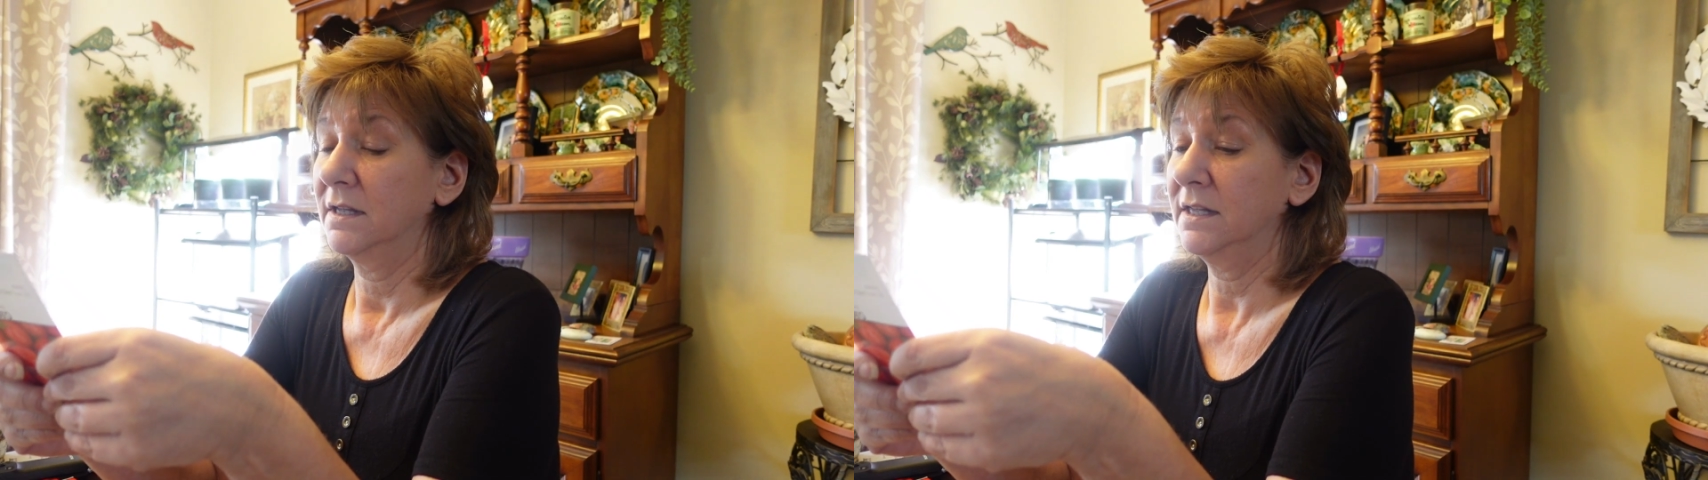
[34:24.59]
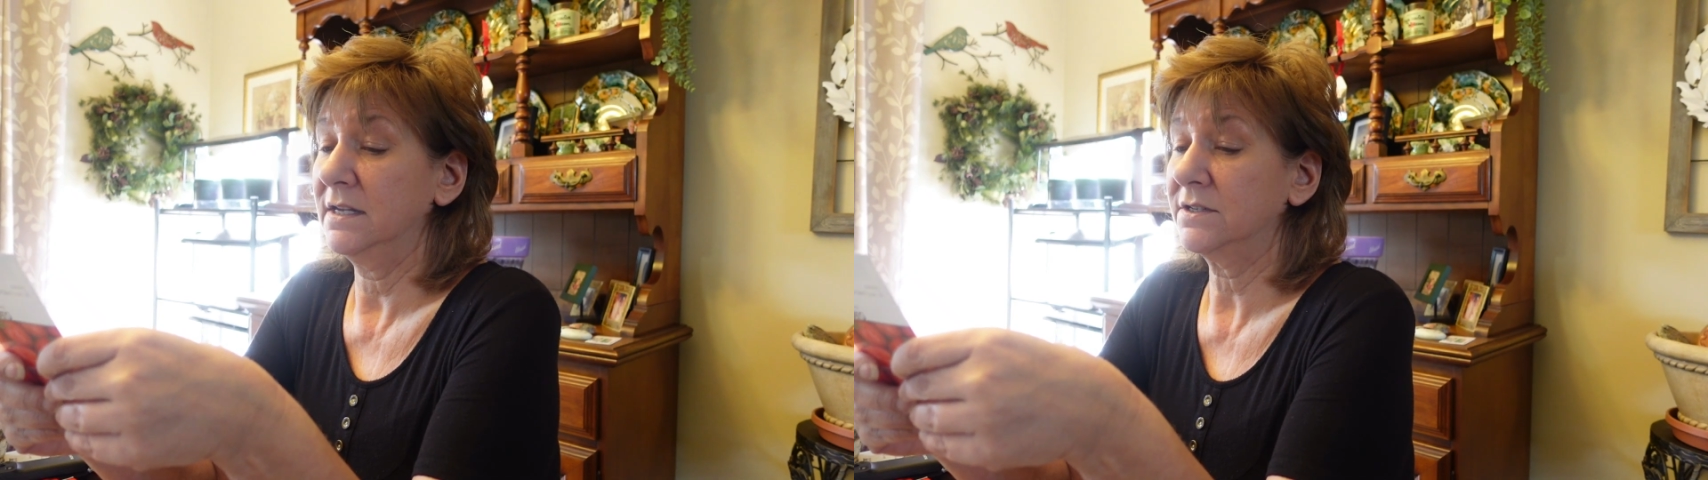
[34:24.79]

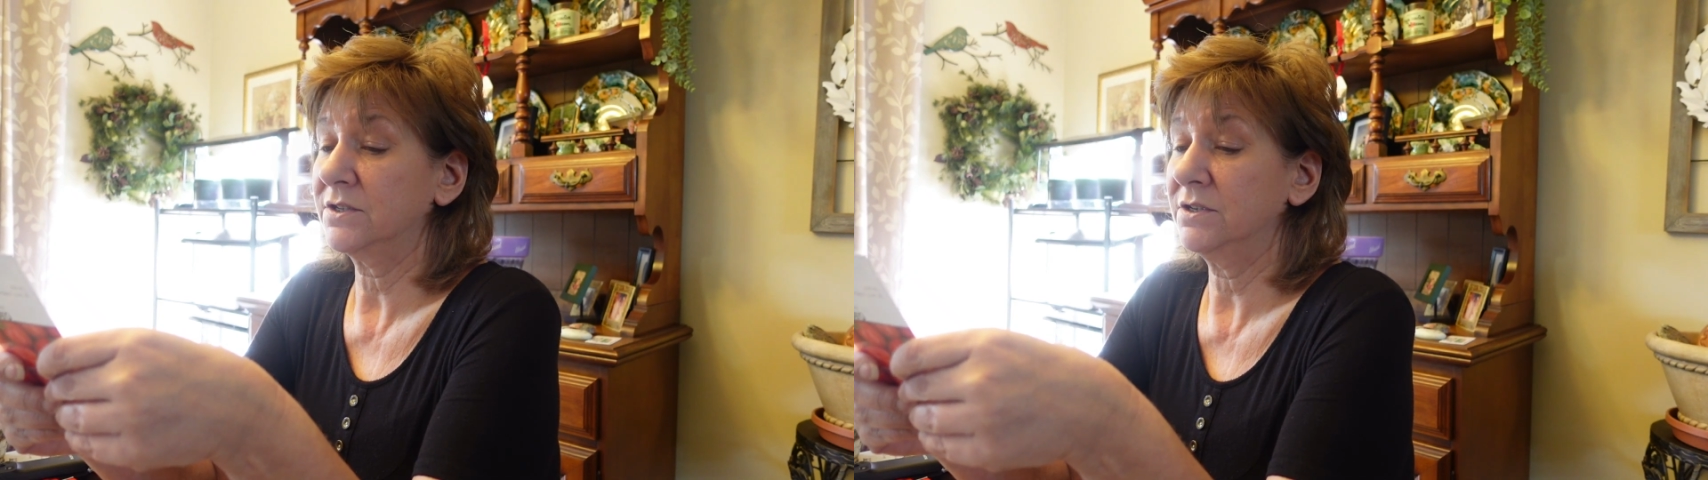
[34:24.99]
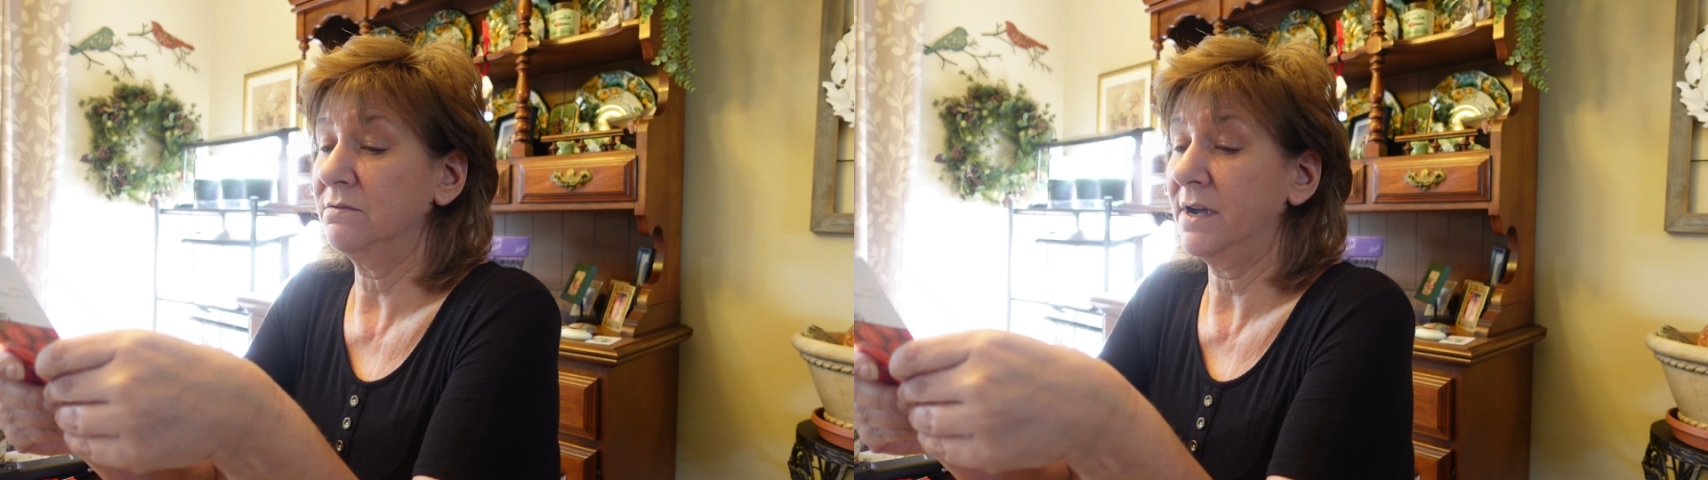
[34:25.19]
These
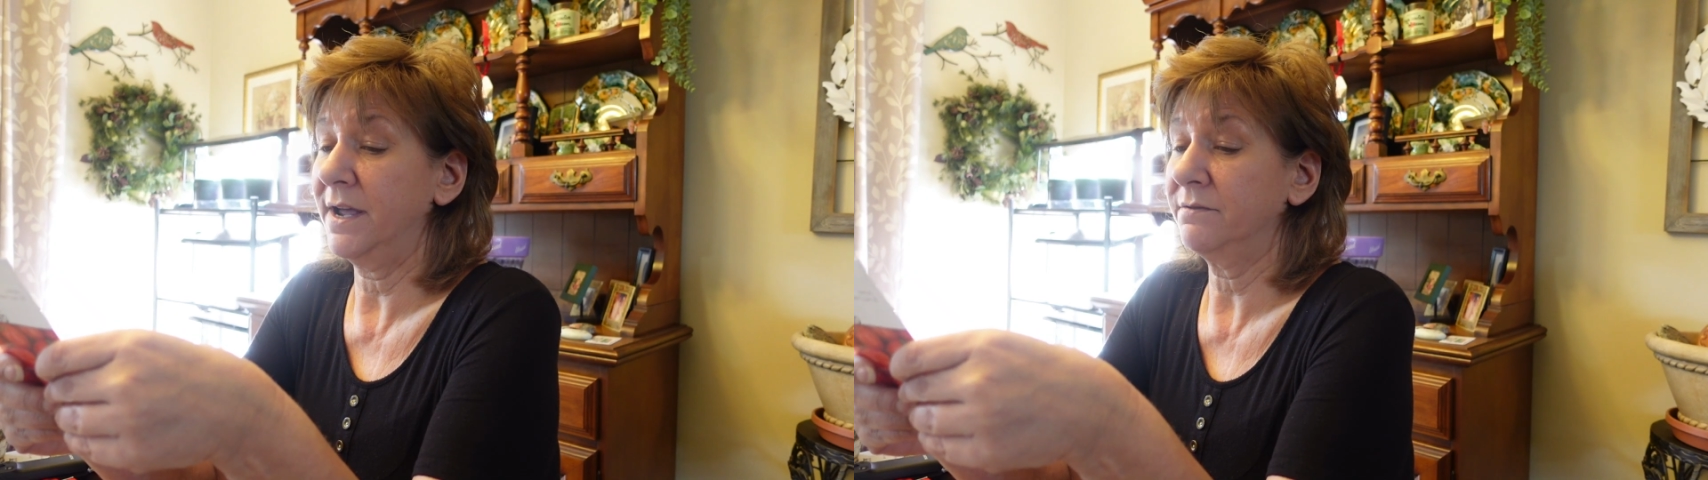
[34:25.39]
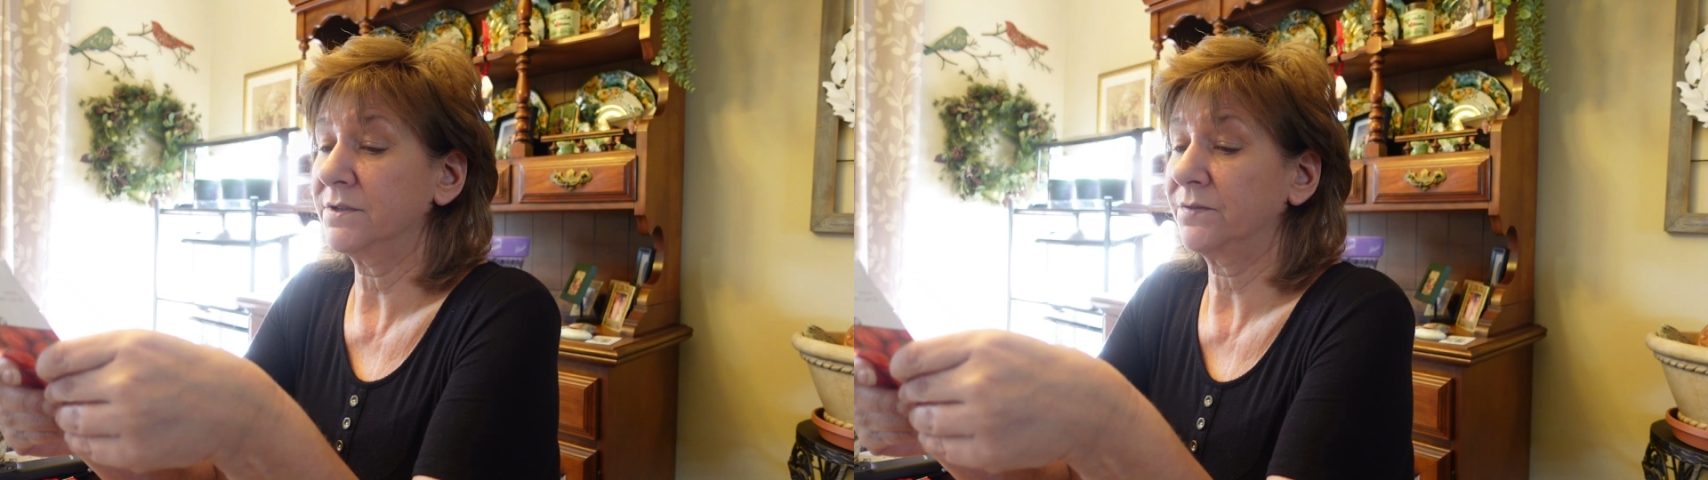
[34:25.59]

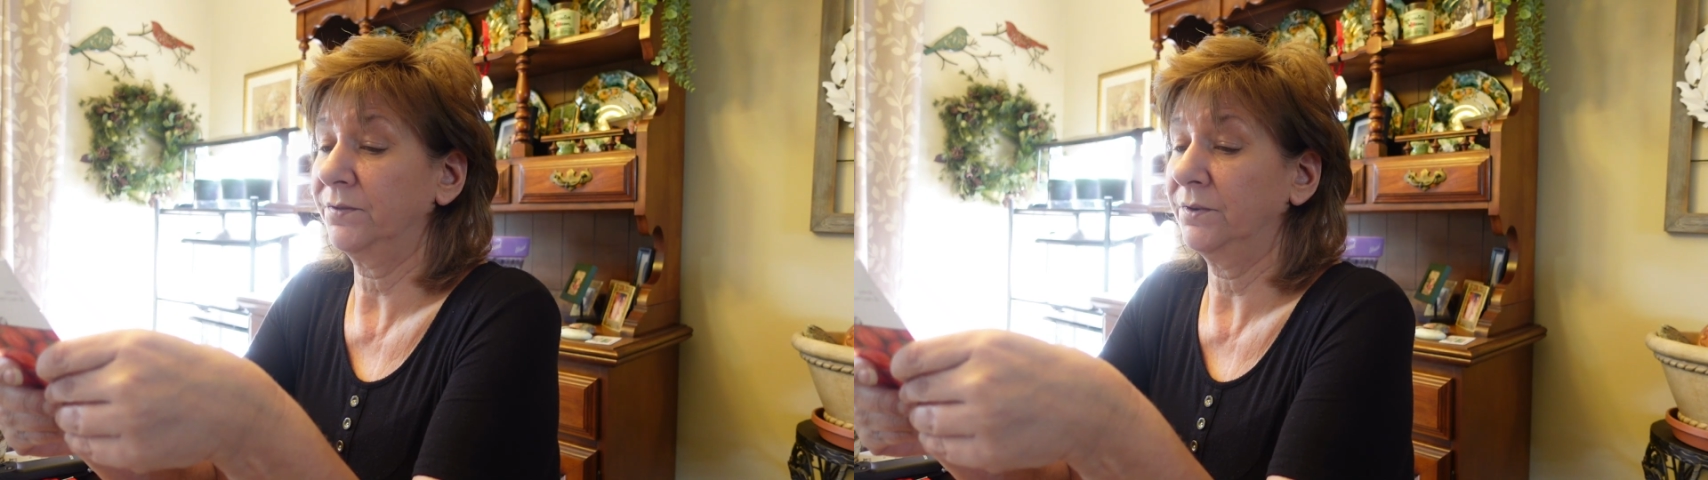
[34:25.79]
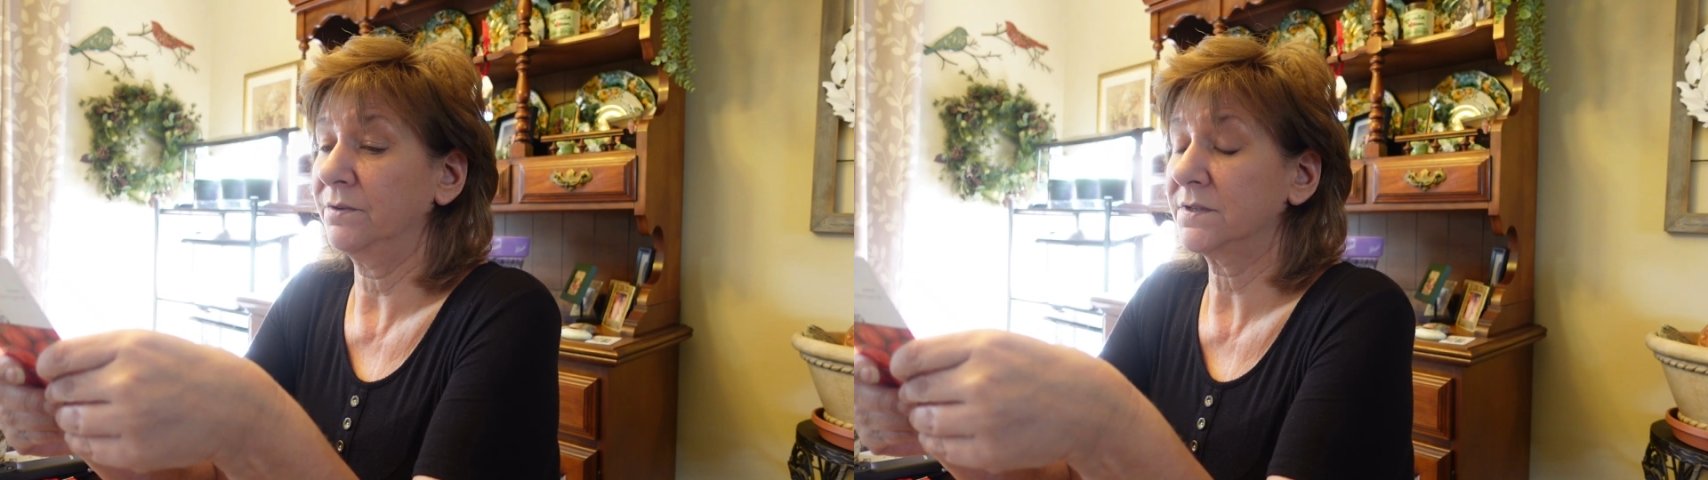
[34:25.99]
2-ounce
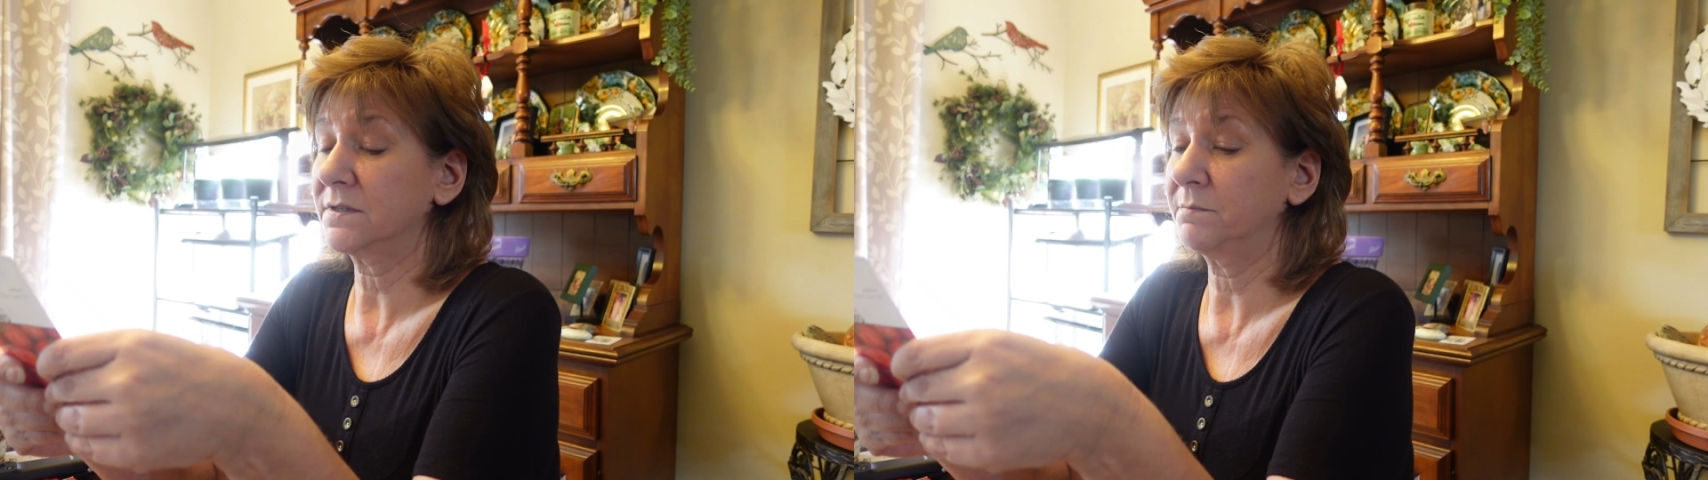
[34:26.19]
fruits